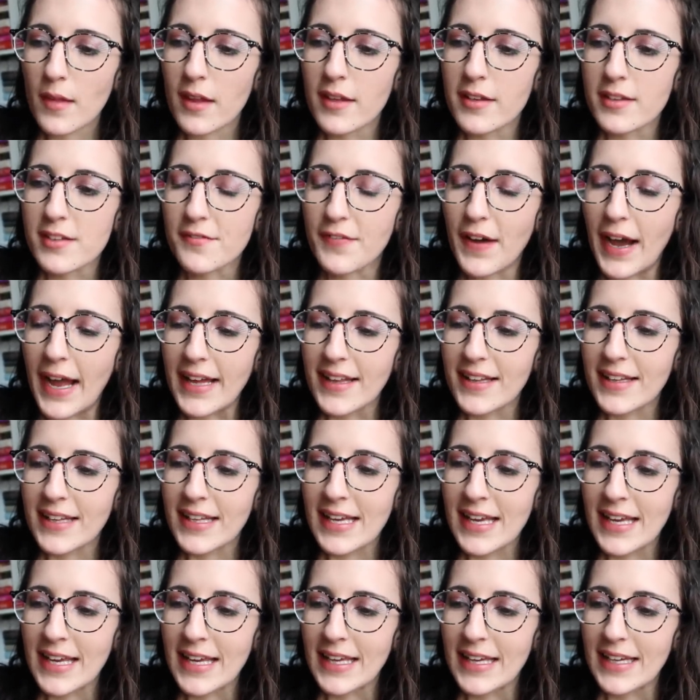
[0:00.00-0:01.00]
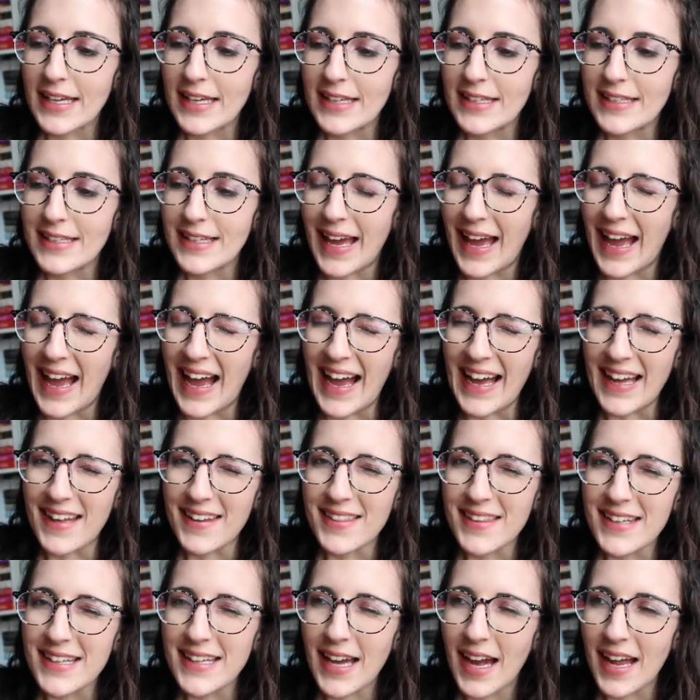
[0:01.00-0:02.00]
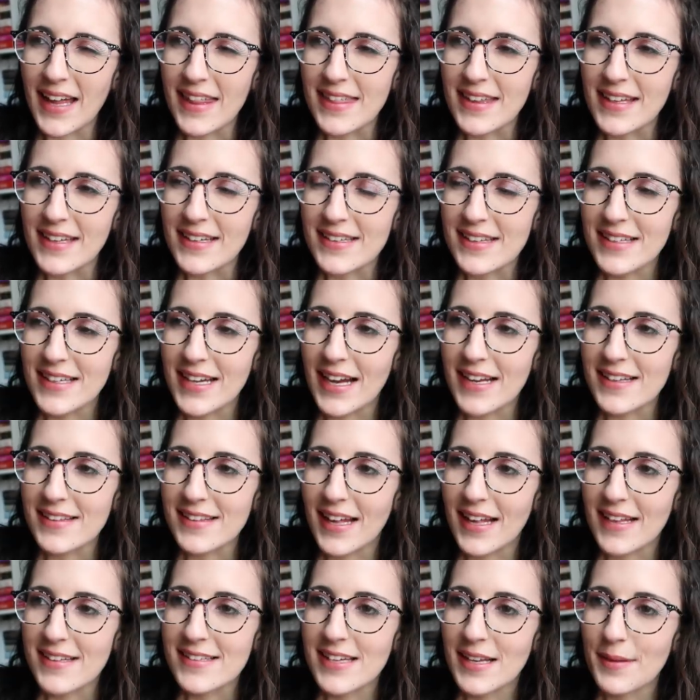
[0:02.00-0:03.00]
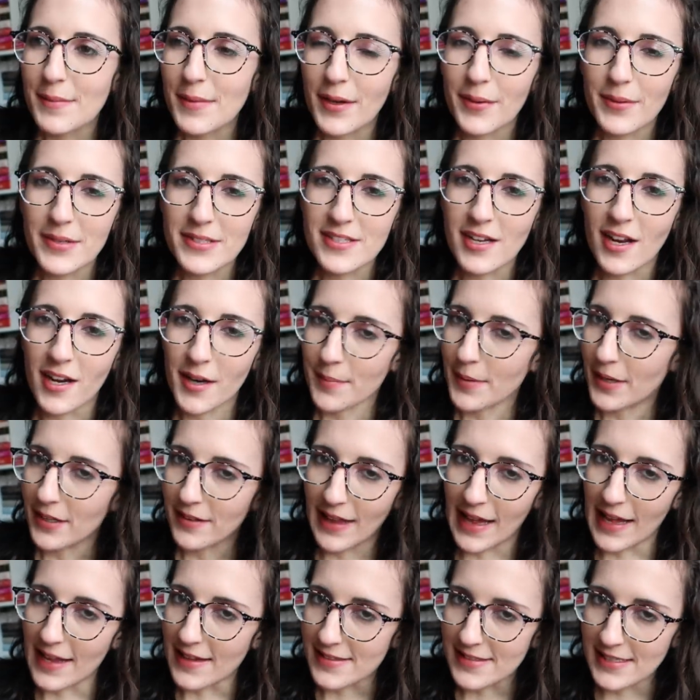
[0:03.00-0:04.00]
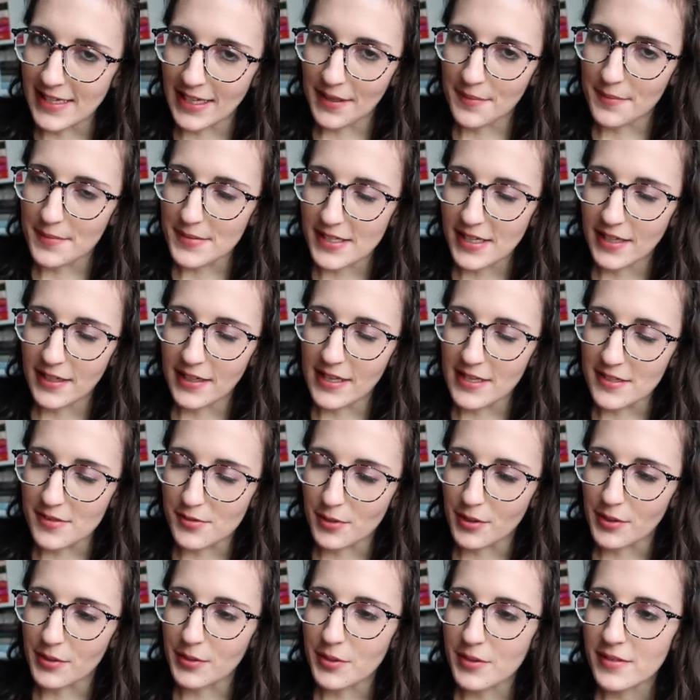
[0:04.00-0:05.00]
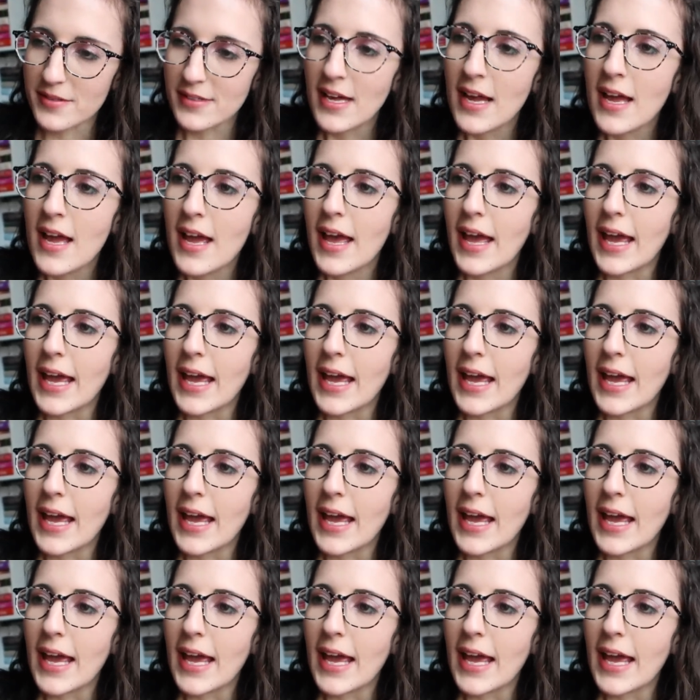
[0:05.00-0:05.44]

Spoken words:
It's Violet and Adley, I think is the guy's last name. They always talk about last names in historicals.